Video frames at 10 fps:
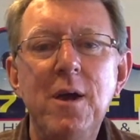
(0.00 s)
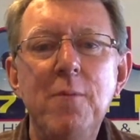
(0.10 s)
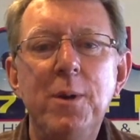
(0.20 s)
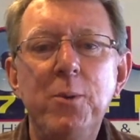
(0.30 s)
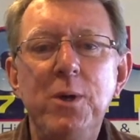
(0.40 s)

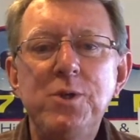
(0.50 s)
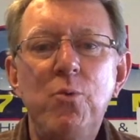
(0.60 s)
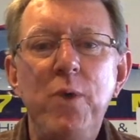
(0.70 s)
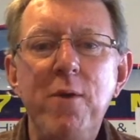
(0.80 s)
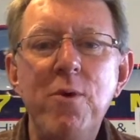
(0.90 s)
But the ones that
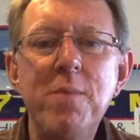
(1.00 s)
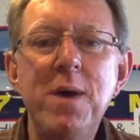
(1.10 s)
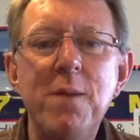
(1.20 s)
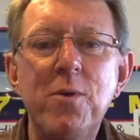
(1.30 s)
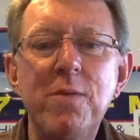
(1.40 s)
we
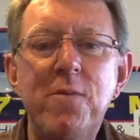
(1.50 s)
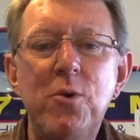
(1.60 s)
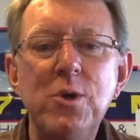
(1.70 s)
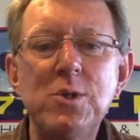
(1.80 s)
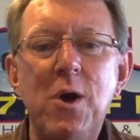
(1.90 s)
remember, of
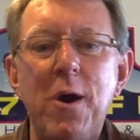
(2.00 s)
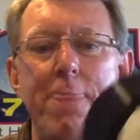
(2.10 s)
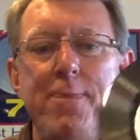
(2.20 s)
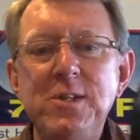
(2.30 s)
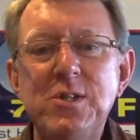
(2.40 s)
course, are
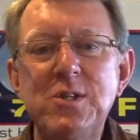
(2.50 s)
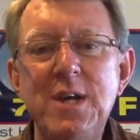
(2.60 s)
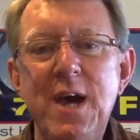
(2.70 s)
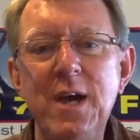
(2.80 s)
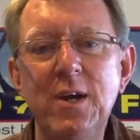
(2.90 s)
this
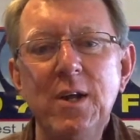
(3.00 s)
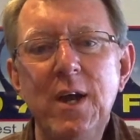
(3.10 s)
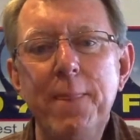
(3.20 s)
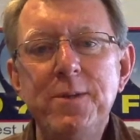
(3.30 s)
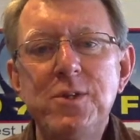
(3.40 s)
style.
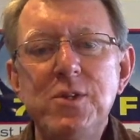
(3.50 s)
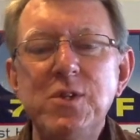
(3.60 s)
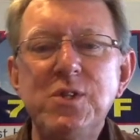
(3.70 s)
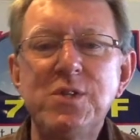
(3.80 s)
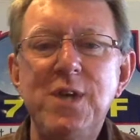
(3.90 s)
This is
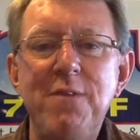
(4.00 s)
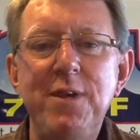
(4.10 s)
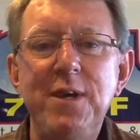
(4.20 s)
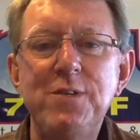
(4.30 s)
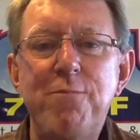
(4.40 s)
the
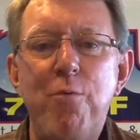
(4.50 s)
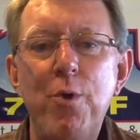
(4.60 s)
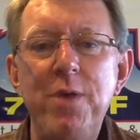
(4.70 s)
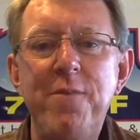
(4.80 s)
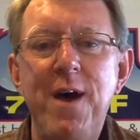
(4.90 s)
7-inch
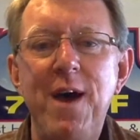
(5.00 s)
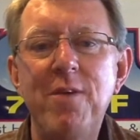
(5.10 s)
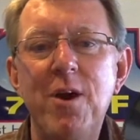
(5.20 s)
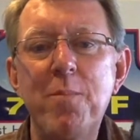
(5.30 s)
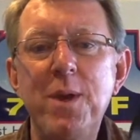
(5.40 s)
45
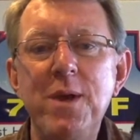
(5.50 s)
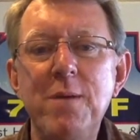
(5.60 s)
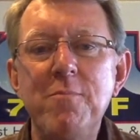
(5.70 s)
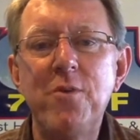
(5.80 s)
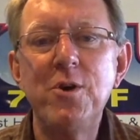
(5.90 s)

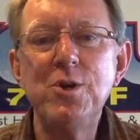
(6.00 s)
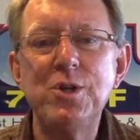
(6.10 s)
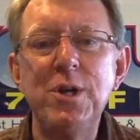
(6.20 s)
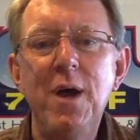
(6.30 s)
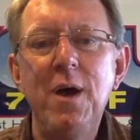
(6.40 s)
RPM
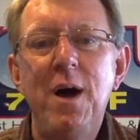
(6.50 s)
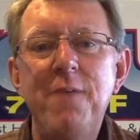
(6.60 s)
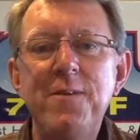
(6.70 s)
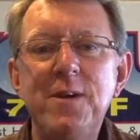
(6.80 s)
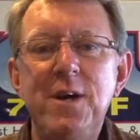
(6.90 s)
version,
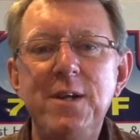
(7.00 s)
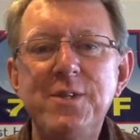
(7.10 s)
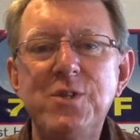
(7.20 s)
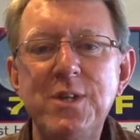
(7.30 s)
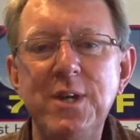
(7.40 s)
often called a
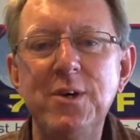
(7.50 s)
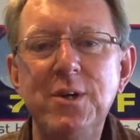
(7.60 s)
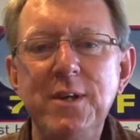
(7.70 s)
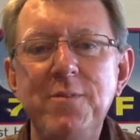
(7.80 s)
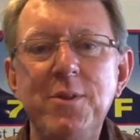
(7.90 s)

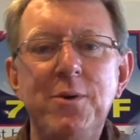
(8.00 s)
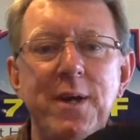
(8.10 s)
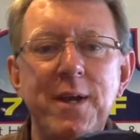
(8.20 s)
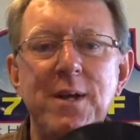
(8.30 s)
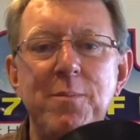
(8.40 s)
single, even though it
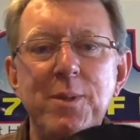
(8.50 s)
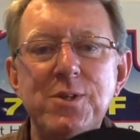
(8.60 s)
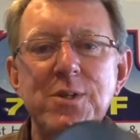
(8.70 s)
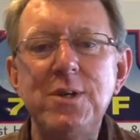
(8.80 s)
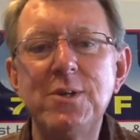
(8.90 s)
had a couple of
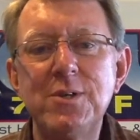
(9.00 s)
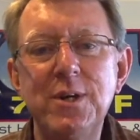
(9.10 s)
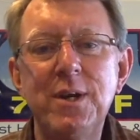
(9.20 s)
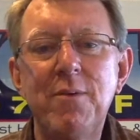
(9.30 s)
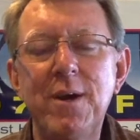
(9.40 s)
songs
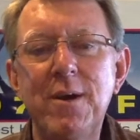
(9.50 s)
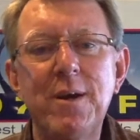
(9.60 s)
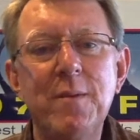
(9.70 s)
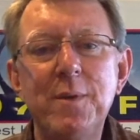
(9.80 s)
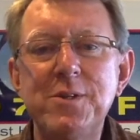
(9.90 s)
on it. Record
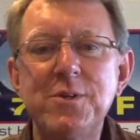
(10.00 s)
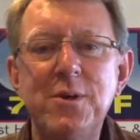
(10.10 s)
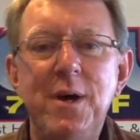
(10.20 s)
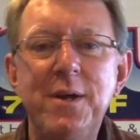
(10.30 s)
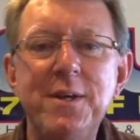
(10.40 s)
companies still
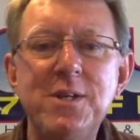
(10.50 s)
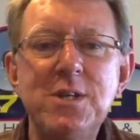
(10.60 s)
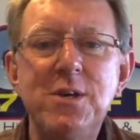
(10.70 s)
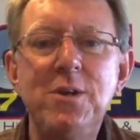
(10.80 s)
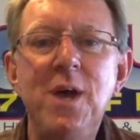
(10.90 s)
called it a
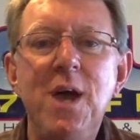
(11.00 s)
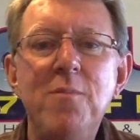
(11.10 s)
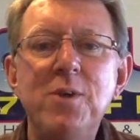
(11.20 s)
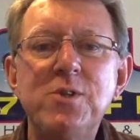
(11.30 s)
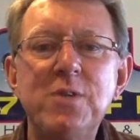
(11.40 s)
single.
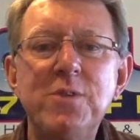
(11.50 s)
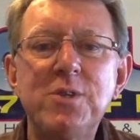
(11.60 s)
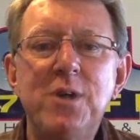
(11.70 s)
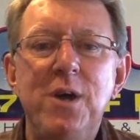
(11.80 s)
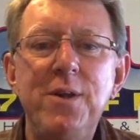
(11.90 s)
Most of us
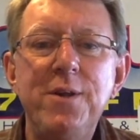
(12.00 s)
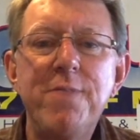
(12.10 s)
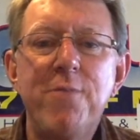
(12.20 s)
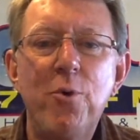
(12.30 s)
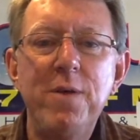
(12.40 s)
called
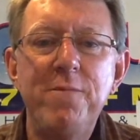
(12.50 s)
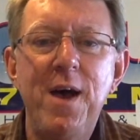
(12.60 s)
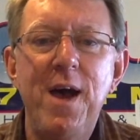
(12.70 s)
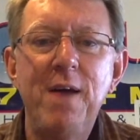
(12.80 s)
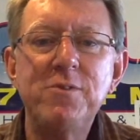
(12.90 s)
it
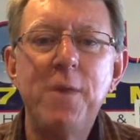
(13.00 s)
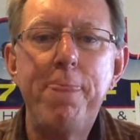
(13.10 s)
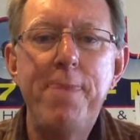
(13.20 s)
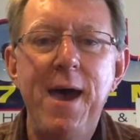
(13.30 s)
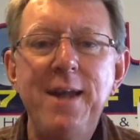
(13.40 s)
45s.
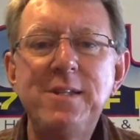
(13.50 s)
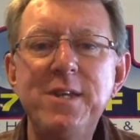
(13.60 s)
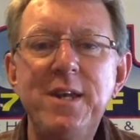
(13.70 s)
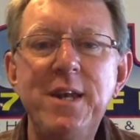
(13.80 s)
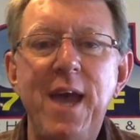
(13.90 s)
That
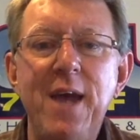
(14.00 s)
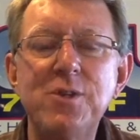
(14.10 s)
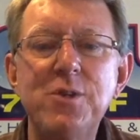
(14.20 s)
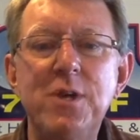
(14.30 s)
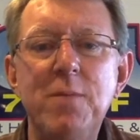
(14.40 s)
didn't
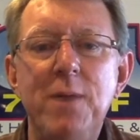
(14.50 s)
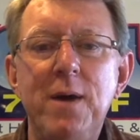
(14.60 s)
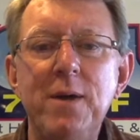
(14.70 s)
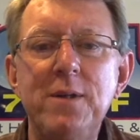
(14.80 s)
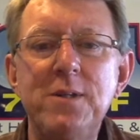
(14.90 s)
actually come
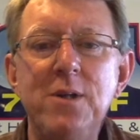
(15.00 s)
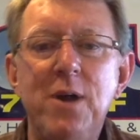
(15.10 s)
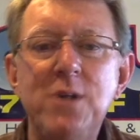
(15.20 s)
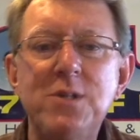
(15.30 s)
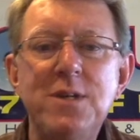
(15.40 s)
out until
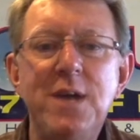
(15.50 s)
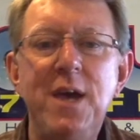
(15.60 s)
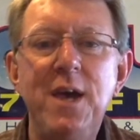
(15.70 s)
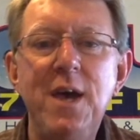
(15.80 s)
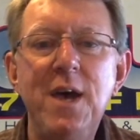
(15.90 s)

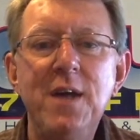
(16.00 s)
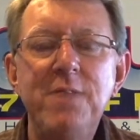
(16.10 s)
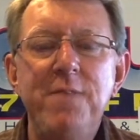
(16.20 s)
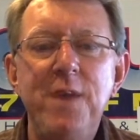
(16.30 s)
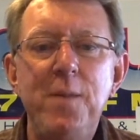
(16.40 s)
RCA
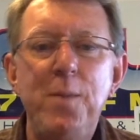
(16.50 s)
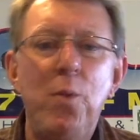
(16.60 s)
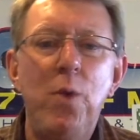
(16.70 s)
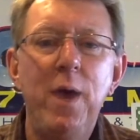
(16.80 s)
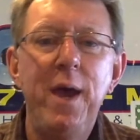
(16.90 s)
developed a
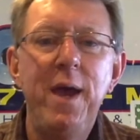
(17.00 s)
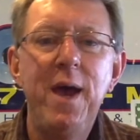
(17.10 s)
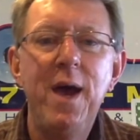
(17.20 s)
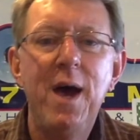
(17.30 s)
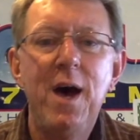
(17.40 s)
way
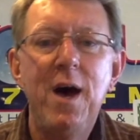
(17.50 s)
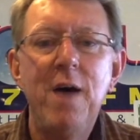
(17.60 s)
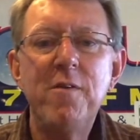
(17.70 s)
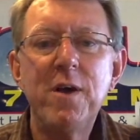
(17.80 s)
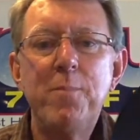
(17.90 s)

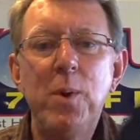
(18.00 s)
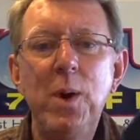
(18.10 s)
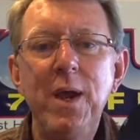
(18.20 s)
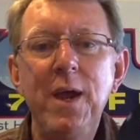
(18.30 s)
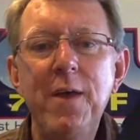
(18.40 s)
of
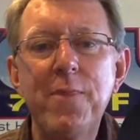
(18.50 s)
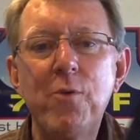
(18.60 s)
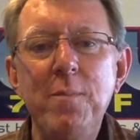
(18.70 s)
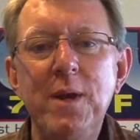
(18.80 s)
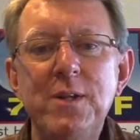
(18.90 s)
putting
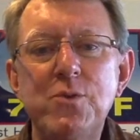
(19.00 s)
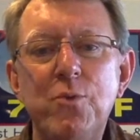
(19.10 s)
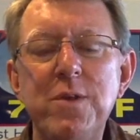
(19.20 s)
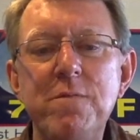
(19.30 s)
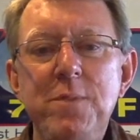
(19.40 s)
3 minutes
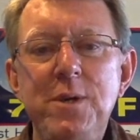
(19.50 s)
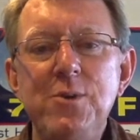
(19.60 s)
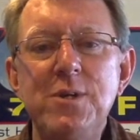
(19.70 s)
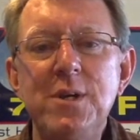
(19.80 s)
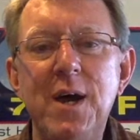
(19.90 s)
worth of
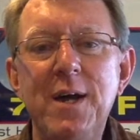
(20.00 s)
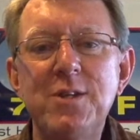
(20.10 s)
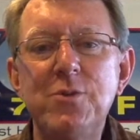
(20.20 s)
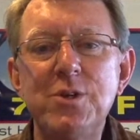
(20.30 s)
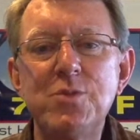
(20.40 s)
music
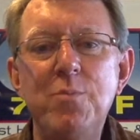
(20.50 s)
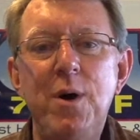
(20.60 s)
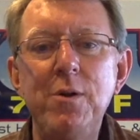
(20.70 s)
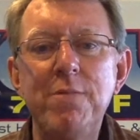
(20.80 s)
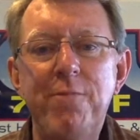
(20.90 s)
onto a
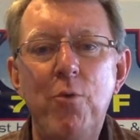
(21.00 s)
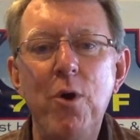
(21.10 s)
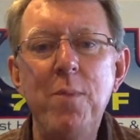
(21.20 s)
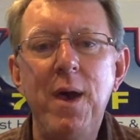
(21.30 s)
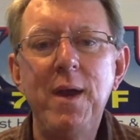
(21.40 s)
smaller
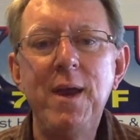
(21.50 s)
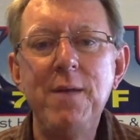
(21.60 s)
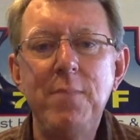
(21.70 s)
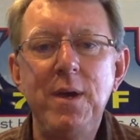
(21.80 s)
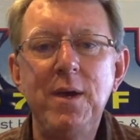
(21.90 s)
format
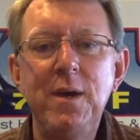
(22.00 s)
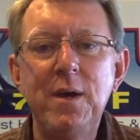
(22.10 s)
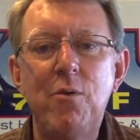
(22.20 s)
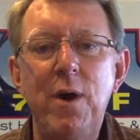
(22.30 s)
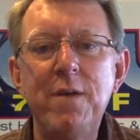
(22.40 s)
and making it
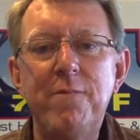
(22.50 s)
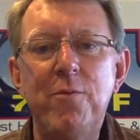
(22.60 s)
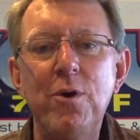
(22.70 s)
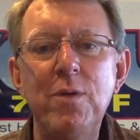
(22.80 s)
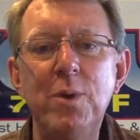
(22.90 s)
quite
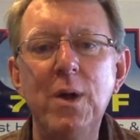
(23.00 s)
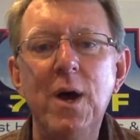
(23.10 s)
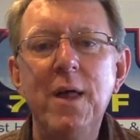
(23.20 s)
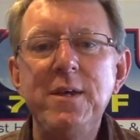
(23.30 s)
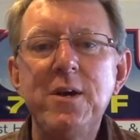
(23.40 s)
affordable.
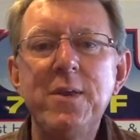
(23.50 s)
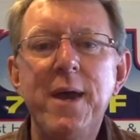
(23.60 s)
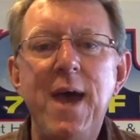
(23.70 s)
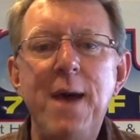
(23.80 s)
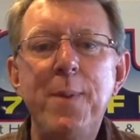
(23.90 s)
The year
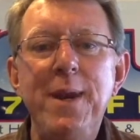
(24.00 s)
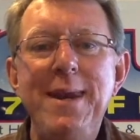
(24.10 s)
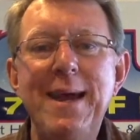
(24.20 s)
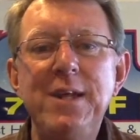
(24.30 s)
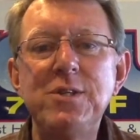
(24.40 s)
that happened,
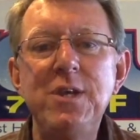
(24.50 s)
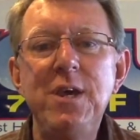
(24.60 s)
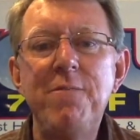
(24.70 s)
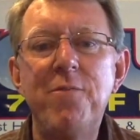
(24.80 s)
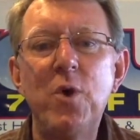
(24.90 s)

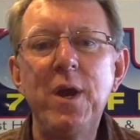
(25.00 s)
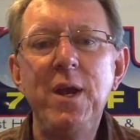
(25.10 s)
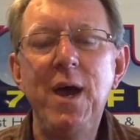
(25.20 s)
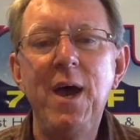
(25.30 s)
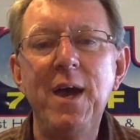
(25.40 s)

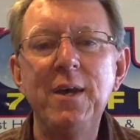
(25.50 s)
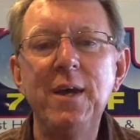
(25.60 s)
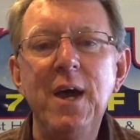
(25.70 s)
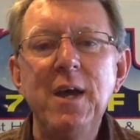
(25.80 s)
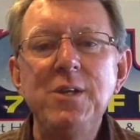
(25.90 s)
1949,
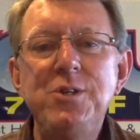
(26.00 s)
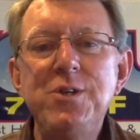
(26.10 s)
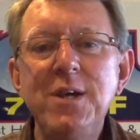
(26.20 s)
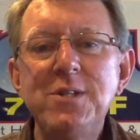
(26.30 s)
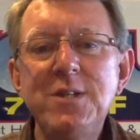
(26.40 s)

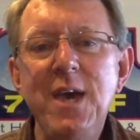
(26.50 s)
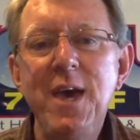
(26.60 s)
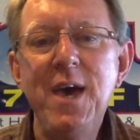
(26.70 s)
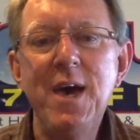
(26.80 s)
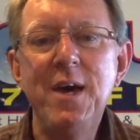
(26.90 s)
just
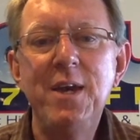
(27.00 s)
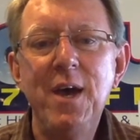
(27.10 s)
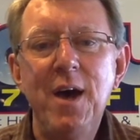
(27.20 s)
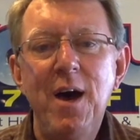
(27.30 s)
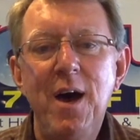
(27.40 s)
ahead
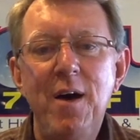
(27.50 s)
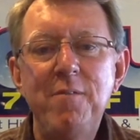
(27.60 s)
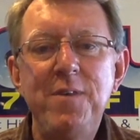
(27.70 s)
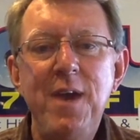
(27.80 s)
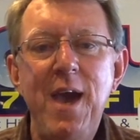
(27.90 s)

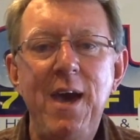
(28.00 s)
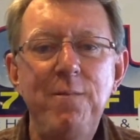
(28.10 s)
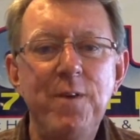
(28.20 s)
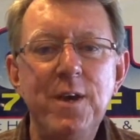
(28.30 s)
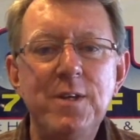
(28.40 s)
of the
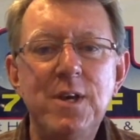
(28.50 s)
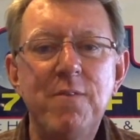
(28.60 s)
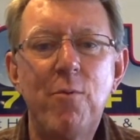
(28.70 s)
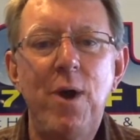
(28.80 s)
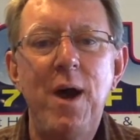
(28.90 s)
advent
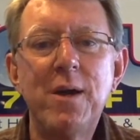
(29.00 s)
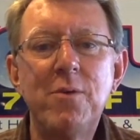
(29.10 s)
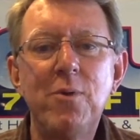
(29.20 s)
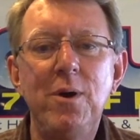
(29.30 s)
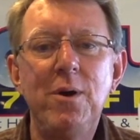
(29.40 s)
of rock
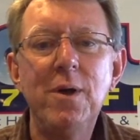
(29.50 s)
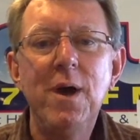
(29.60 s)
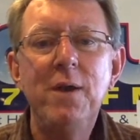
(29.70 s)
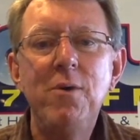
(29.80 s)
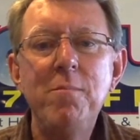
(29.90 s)
and roll.
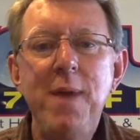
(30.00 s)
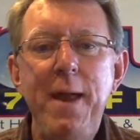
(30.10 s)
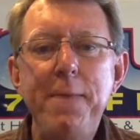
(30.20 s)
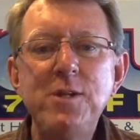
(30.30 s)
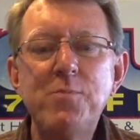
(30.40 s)
Now, what
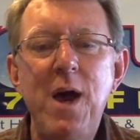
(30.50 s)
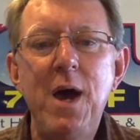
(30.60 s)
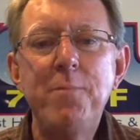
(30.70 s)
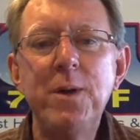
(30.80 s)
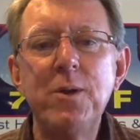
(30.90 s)
made these
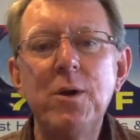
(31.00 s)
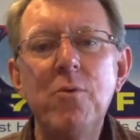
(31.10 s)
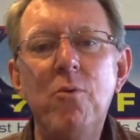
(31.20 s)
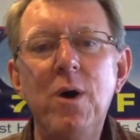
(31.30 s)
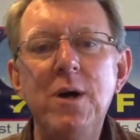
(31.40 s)
popular
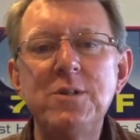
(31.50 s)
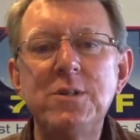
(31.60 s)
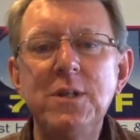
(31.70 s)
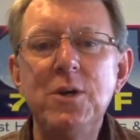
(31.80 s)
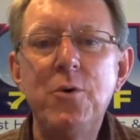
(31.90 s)
was
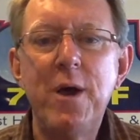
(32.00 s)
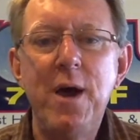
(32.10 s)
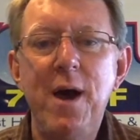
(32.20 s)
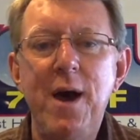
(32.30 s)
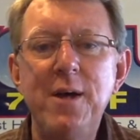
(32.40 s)
the low
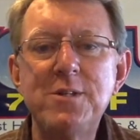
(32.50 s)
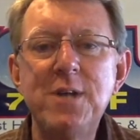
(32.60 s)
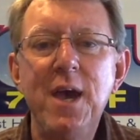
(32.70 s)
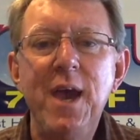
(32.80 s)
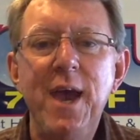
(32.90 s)
cost
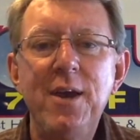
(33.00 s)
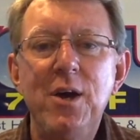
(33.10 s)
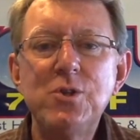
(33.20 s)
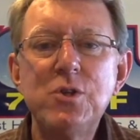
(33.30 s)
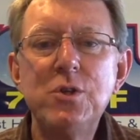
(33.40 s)
and
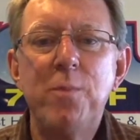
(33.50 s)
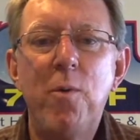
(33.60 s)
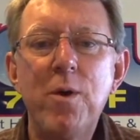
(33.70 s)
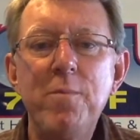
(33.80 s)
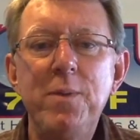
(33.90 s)
also the
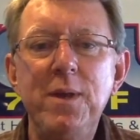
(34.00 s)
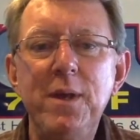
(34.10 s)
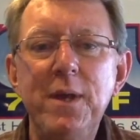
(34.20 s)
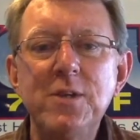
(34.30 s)
portability.